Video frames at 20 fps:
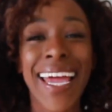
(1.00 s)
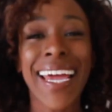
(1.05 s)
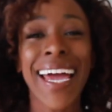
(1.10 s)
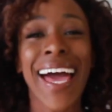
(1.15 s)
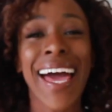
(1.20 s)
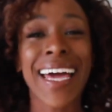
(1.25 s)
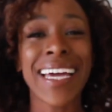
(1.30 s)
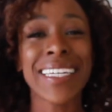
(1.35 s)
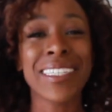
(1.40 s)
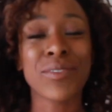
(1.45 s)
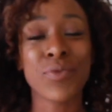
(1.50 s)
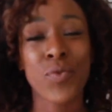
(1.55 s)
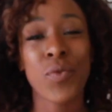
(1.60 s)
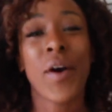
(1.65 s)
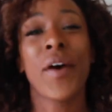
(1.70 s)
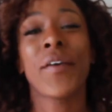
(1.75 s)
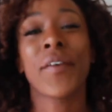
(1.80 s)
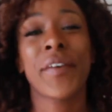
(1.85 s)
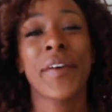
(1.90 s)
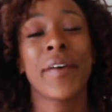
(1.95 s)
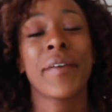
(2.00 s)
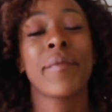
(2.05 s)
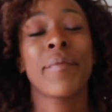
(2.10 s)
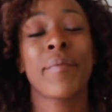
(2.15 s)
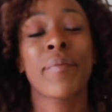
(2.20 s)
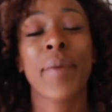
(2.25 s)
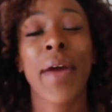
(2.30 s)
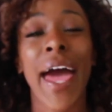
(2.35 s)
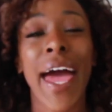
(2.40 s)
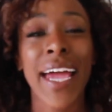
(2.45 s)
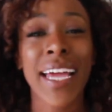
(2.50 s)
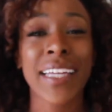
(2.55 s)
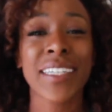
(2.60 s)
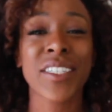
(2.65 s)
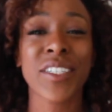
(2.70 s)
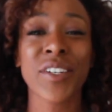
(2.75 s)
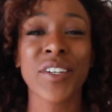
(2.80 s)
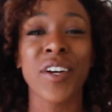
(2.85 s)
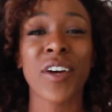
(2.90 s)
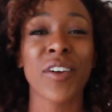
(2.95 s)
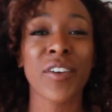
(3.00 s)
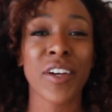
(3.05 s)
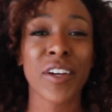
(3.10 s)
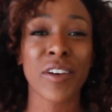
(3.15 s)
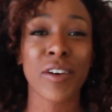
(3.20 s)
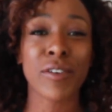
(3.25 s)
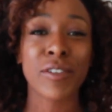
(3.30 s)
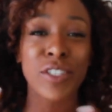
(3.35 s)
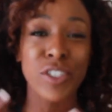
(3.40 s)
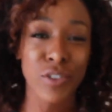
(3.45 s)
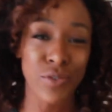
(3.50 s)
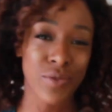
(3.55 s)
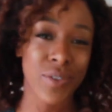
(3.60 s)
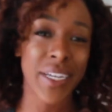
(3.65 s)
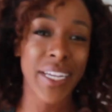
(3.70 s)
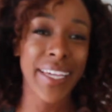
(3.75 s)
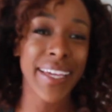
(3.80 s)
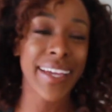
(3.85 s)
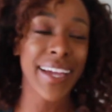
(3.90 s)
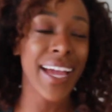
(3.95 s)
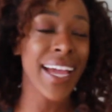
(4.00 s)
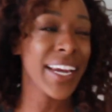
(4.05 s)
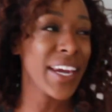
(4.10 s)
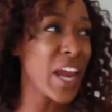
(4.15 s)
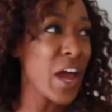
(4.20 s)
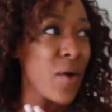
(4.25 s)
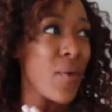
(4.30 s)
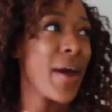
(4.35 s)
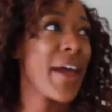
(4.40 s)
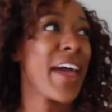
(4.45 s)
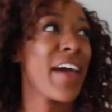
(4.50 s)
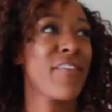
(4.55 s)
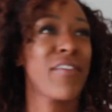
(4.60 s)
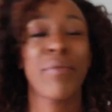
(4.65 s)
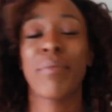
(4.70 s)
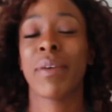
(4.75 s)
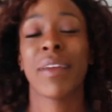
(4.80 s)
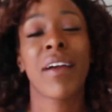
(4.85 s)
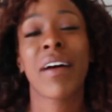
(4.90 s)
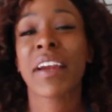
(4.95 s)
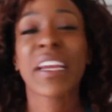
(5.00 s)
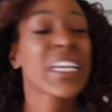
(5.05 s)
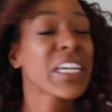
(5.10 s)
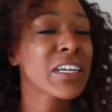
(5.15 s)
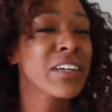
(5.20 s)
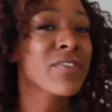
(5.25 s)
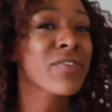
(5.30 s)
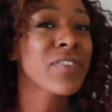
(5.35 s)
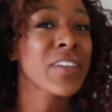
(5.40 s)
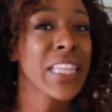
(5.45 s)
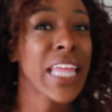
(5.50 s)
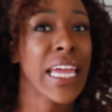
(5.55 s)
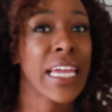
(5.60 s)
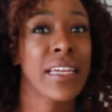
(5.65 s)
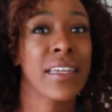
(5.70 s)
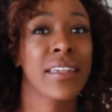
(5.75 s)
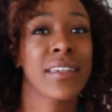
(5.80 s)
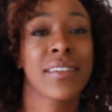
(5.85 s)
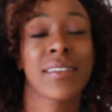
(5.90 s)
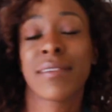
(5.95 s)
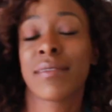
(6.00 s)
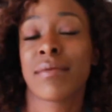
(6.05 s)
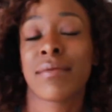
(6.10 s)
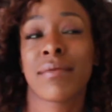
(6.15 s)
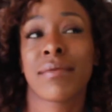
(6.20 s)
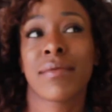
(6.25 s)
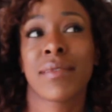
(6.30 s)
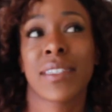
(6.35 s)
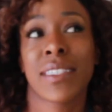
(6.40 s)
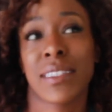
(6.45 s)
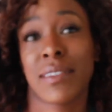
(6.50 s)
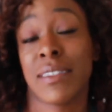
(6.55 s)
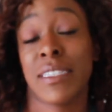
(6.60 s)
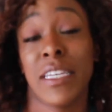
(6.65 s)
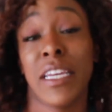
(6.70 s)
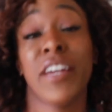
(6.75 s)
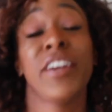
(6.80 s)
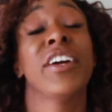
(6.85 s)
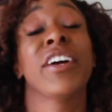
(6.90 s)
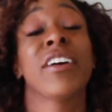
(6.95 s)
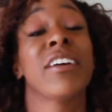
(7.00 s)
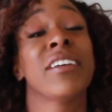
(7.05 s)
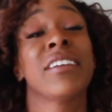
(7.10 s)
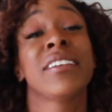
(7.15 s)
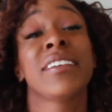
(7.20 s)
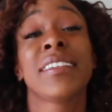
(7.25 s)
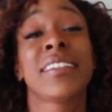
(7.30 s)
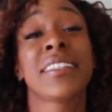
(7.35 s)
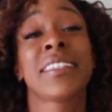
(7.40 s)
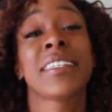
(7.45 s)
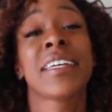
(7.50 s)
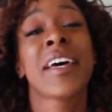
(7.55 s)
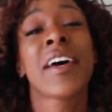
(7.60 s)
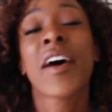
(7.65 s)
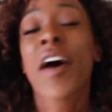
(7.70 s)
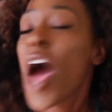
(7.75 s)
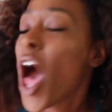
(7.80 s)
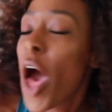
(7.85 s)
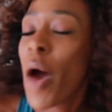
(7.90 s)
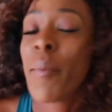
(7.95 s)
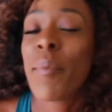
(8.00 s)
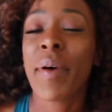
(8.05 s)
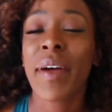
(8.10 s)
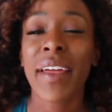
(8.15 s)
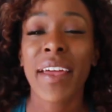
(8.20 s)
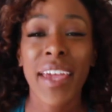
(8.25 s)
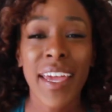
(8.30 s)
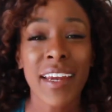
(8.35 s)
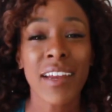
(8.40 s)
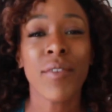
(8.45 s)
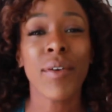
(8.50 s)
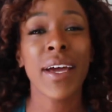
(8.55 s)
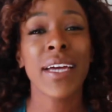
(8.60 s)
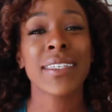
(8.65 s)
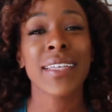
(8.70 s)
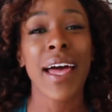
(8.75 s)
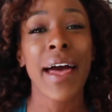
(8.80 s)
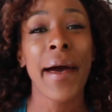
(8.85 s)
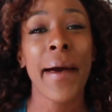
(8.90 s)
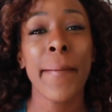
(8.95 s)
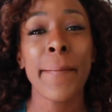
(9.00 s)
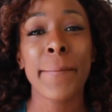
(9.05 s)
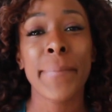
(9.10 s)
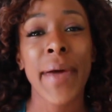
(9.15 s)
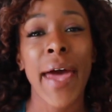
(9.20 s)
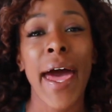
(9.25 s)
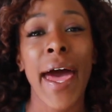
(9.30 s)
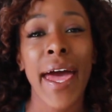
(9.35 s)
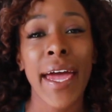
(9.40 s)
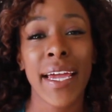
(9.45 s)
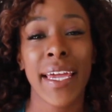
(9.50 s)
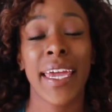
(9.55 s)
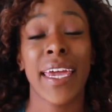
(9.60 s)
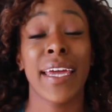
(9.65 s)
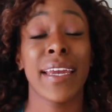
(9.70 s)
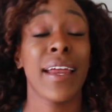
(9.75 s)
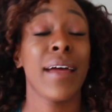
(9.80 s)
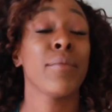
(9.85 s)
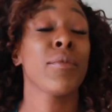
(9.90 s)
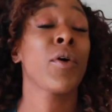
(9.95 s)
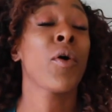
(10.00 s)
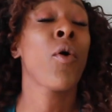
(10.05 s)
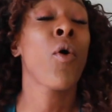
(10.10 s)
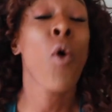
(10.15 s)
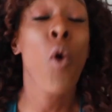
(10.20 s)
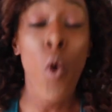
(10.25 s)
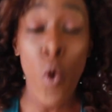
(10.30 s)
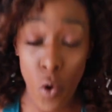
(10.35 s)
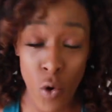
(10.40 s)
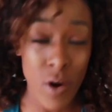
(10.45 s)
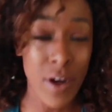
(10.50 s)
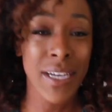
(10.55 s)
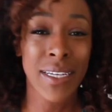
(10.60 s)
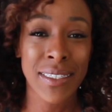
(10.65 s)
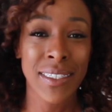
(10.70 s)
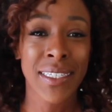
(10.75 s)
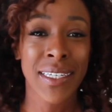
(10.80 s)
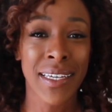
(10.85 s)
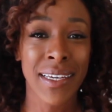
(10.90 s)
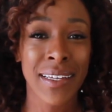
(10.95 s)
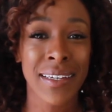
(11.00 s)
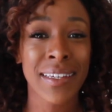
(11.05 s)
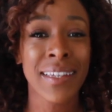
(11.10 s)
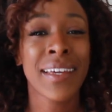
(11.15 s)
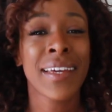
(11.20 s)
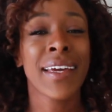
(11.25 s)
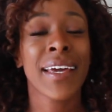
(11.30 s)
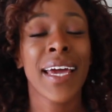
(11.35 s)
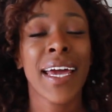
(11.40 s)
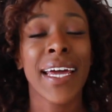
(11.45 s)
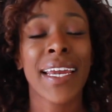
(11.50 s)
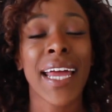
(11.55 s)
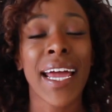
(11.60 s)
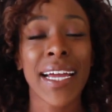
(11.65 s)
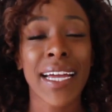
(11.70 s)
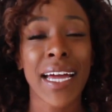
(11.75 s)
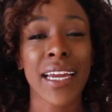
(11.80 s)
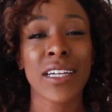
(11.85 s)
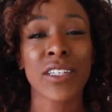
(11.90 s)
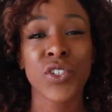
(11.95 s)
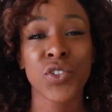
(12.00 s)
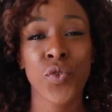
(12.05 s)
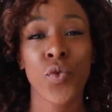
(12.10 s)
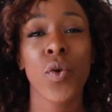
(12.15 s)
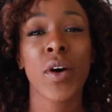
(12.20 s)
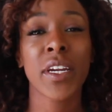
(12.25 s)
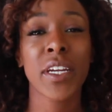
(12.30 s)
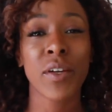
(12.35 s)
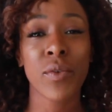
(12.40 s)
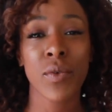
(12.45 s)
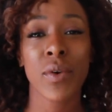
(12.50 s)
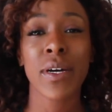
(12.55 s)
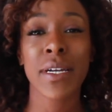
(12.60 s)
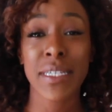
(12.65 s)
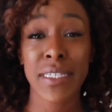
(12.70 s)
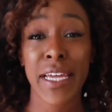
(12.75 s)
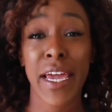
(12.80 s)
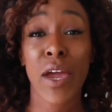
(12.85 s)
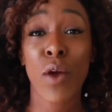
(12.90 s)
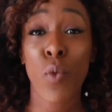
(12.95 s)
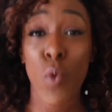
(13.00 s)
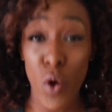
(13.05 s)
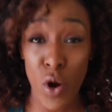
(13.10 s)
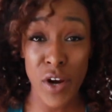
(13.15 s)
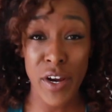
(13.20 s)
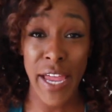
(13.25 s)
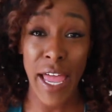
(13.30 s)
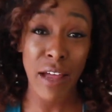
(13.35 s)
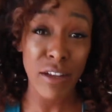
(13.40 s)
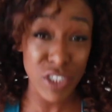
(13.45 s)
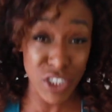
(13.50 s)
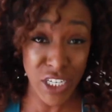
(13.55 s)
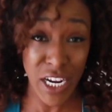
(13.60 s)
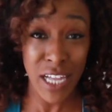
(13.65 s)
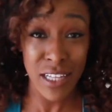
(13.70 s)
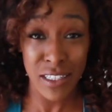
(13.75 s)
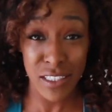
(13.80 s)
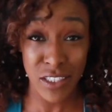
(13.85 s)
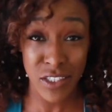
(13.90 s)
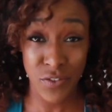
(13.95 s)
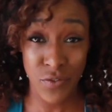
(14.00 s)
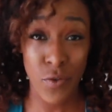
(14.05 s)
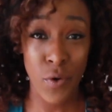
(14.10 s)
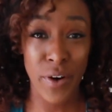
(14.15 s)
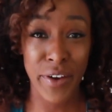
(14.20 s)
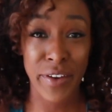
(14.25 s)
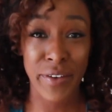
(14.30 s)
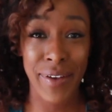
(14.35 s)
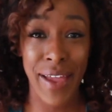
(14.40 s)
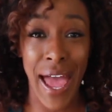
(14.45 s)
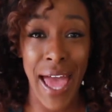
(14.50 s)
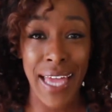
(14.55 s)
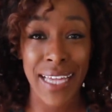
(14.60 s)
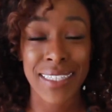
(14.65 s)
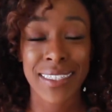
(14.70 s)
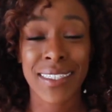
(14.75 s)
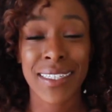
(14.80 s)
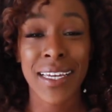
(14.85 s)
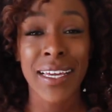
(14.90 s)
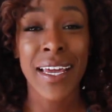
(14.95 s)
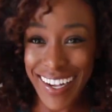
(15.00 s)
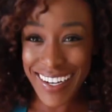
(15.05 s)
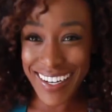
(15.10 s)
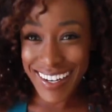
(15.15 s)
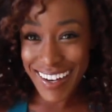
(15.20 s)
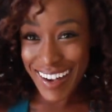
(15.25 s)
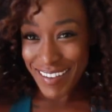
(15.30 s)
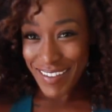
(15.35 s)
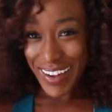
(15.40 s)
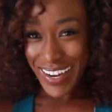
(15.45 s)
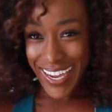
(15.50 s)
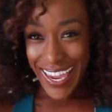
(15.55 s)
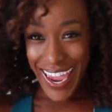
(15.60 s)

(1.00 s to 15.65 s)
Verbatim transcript: guys, welcome back. It's your girl Nicole Jerri. I know I haven't been on here for like years, but anyways, I'm back and I'm quarantined and I got a 21 day workout challenge for you guys. I don't